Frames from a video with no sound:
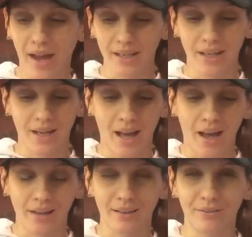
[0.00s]
find it
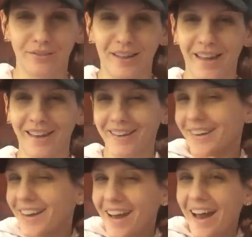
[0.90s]
kind of like,
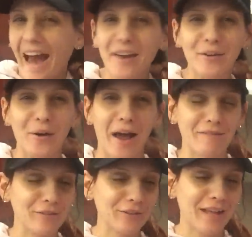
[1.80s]
I don't know, I
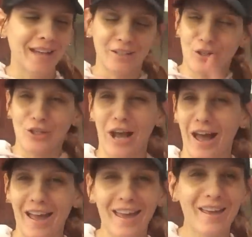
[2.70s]
feel kind of
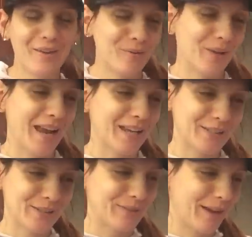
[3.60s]
shy when I
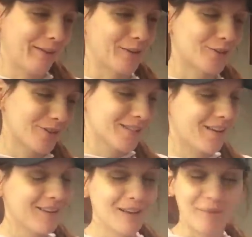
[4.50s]
do my groceries,
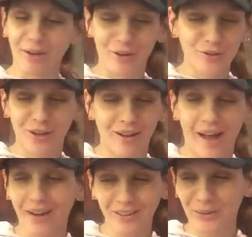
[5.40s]
my grocery haul.
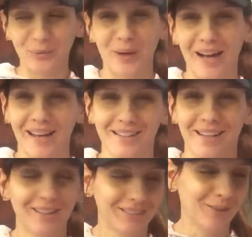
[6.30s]
I don't know why, is
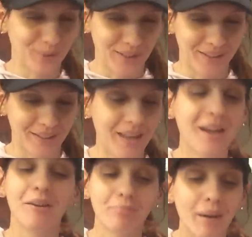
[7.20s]
that not weird?
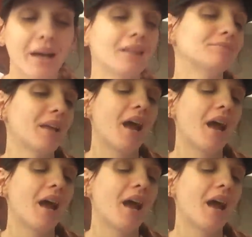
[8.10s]
But